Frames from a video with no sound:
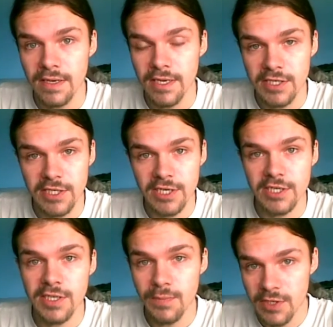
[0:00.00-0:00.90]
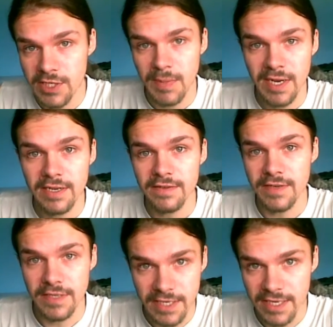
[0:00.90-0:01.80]
It changes the perspective
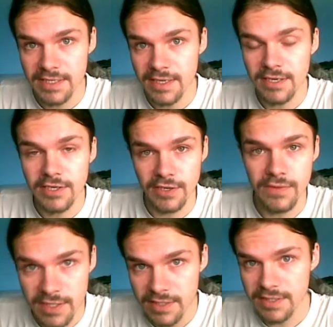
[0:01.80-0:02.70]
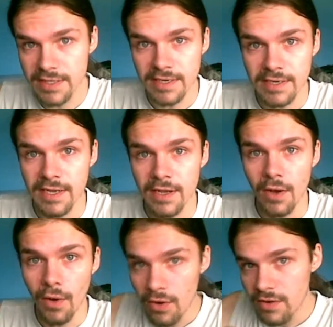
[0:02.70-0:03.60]
in a sense that it shows us that
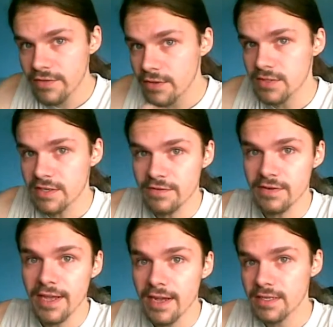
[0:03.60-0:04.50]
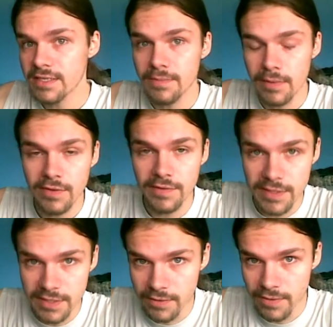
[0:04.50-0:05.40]
all of those different gods in a
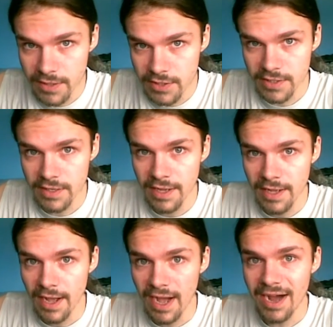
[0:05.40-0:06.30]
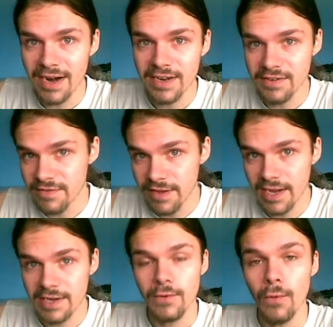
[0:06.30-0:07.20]
polytheistic religion are in
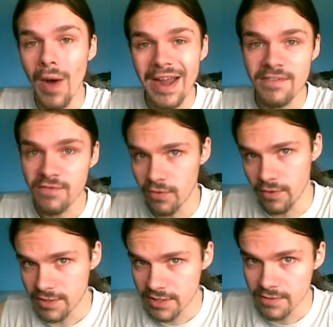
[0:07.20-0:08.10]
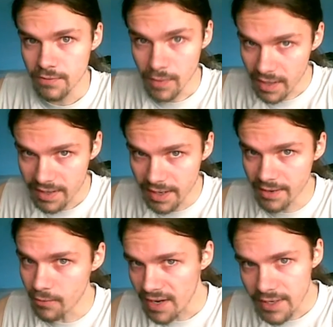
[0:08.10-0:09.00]
fact one force, one
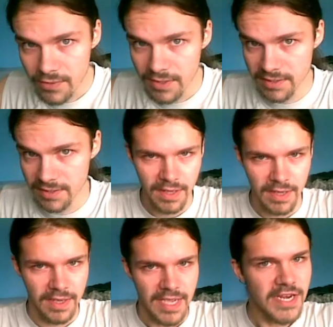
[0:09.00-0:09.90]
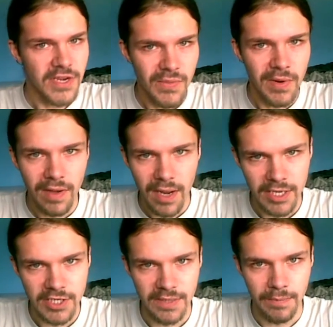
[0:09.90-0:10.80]
God, one unity. In
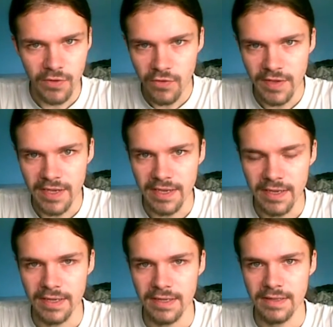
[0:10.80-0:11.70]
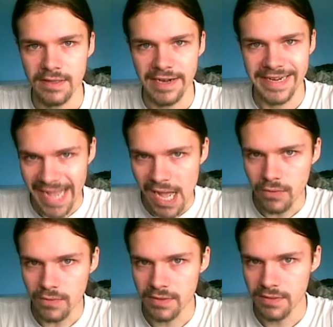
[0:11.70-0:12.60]
numerology, proving that
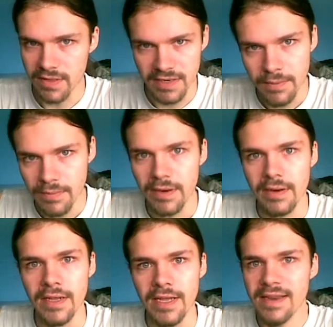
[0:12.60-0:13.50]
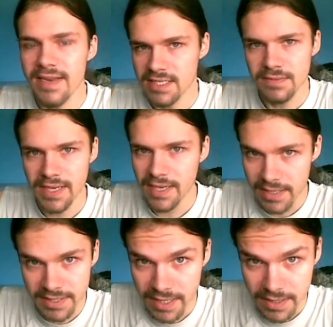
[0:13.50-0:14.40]
count, the number, doesn't make
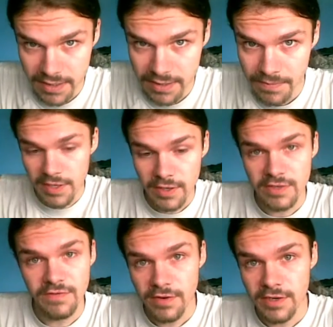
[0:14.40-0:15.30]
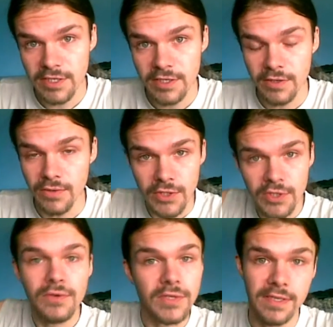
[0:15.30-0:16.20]
any sense. Because first you
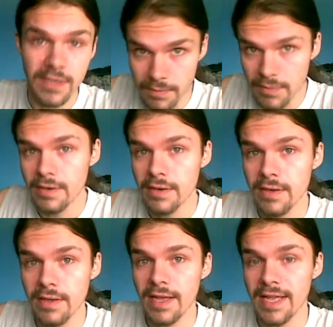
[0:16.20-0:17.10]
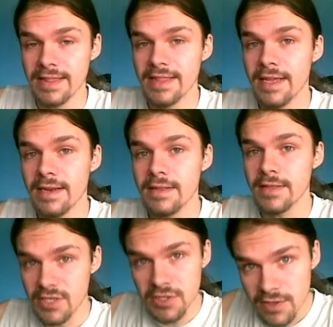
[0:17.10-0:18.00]
choose the number, and then
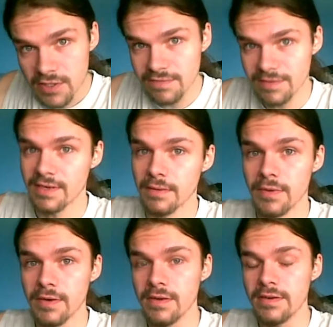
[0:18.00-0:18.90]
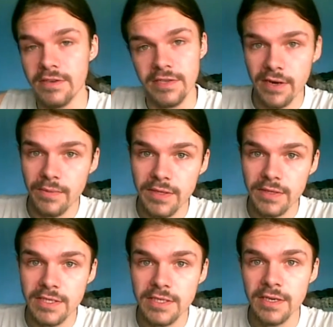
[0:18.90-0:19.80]
the choice of the number
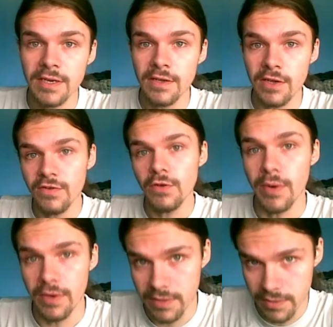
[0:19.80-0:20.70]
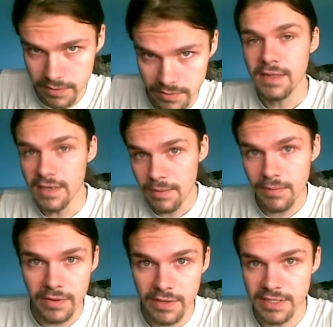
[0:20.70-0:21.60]
determines your viewpoint. The
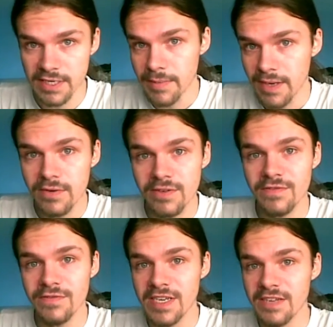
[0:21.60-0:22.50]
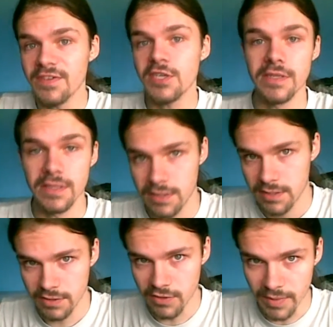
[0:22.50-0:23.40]
number is an amount of
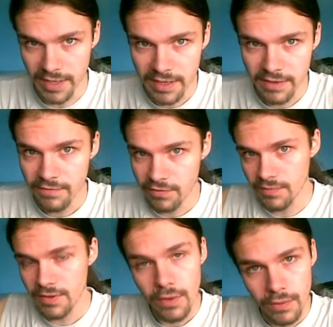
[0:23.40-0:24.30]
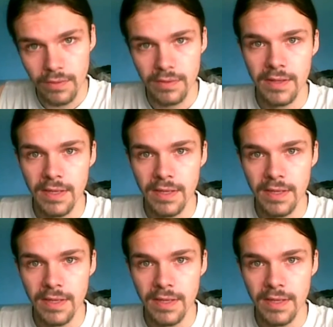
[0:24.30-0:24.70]
divisions you make from the whole.